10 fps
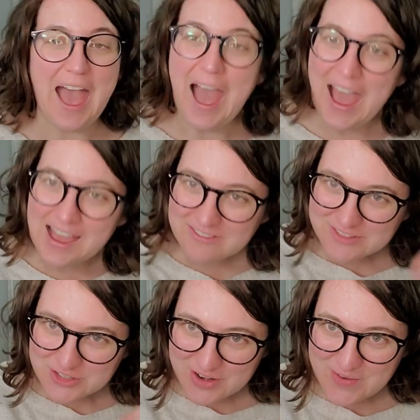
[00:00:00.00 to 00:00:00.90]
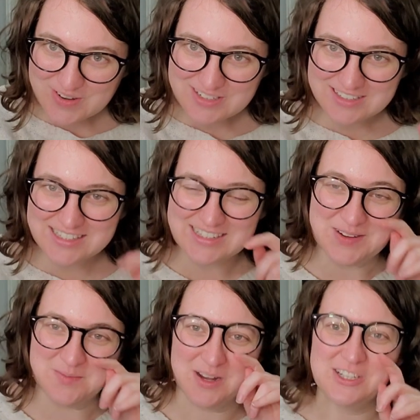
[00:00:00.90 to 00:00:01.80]
after I worked on the
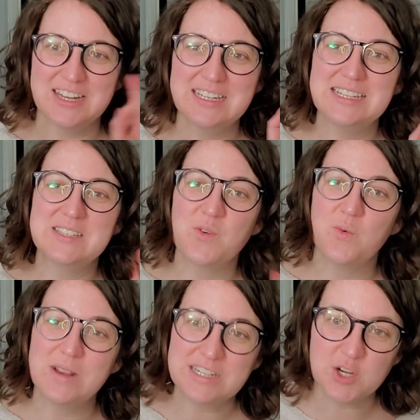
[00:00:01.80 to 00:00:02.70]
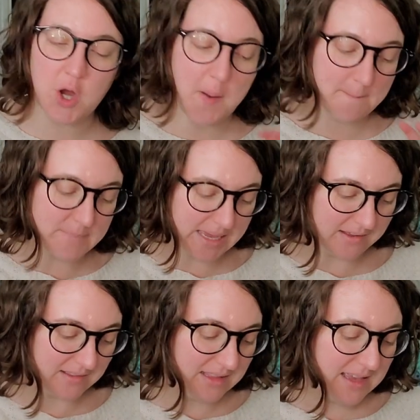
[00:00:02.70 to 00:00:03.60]
secret project is Winter
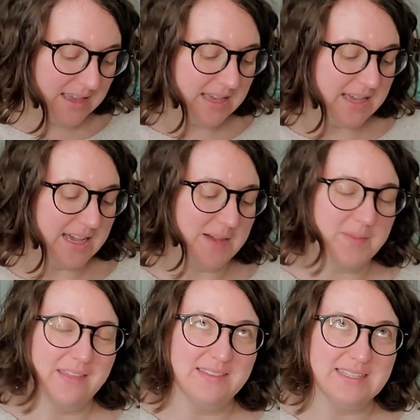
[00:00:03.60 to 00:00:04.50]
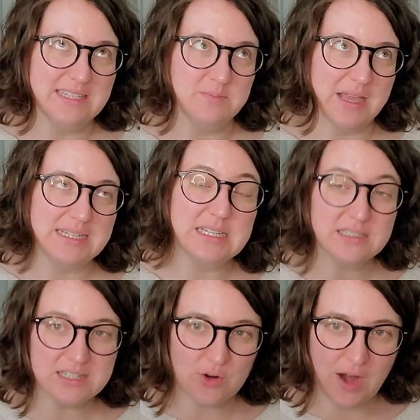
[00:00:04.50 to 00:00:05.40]
Belle. Um, and this is by
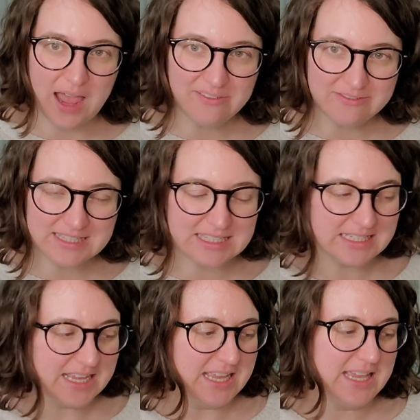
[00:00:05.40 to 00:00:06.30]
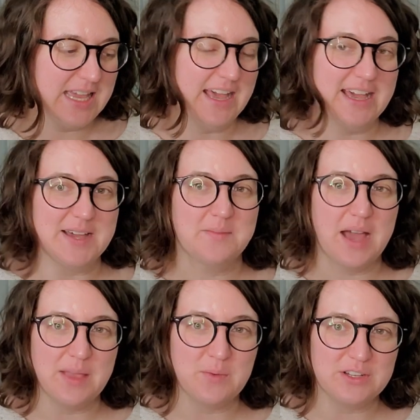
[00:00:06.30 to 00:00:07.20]
Tilton Crafts. Um,
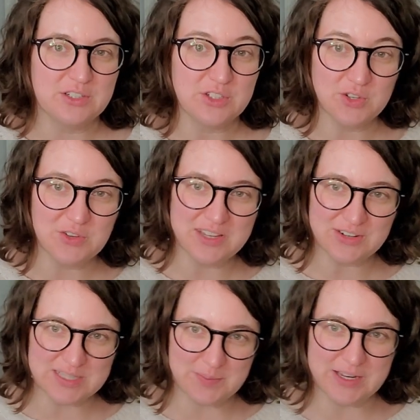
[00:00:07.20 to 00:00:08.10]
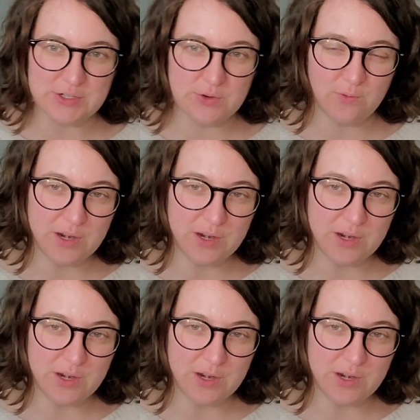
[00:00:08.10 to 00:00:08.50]
I will show you here is a picture of